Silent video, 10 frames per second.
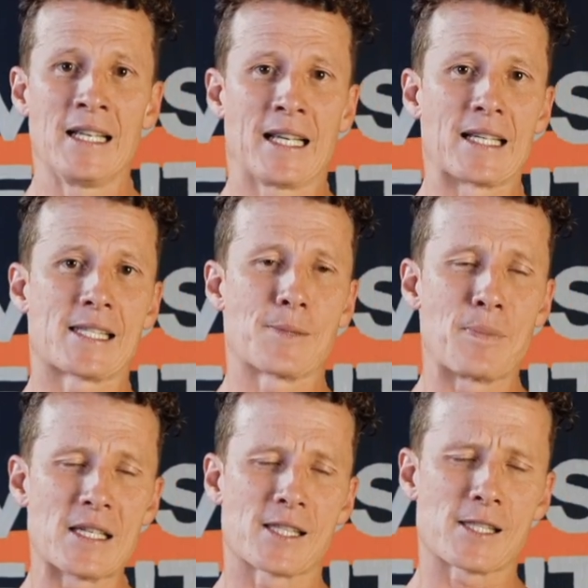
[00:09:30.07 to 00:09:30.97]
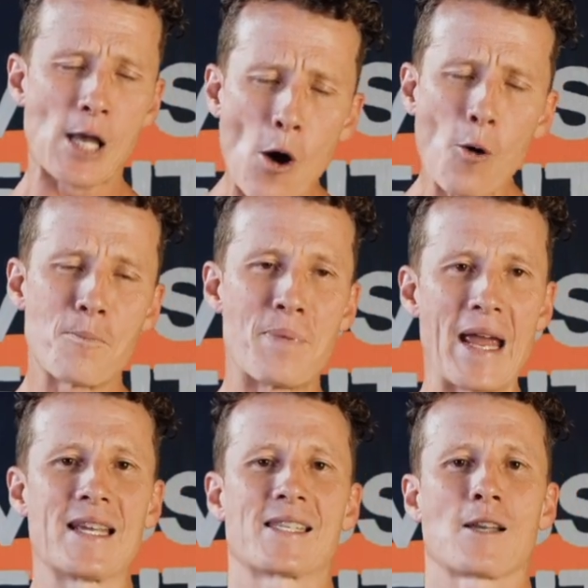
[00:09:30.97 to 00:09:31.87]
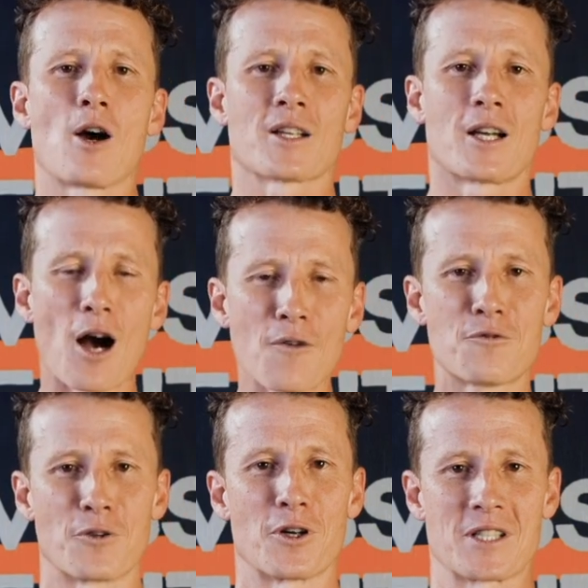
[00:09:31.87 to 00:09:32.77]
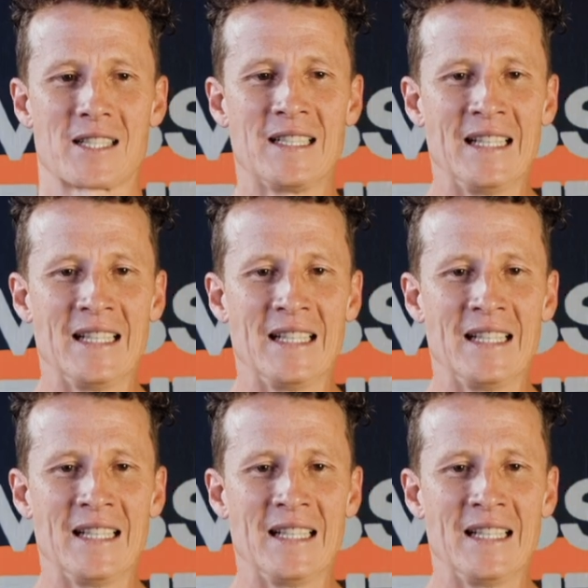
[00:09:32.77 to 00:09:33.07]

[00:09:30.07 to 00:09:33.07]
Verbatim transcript: can be so based on comfort.